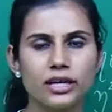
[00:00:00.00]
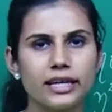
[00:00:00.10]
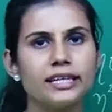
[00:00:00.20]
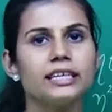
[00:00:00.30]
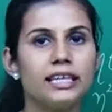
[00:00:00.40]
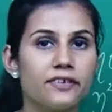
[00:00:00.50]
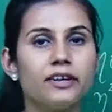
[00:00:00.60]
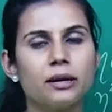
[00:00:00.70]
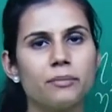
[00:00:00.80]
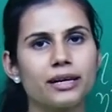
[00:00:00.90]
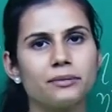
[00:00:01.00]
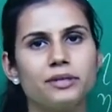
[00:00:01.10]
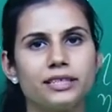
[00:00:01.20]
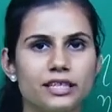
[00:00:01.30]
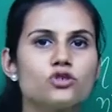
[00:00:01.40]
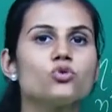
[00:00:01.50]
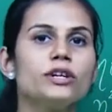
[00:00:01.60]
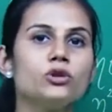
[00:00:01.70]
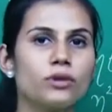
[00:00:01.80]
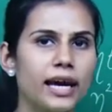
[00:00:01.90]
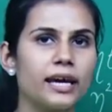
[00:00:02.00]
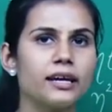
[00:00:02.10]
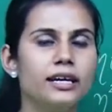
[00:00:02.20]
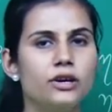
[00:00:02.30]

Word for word: and any even number can be written as 2 into k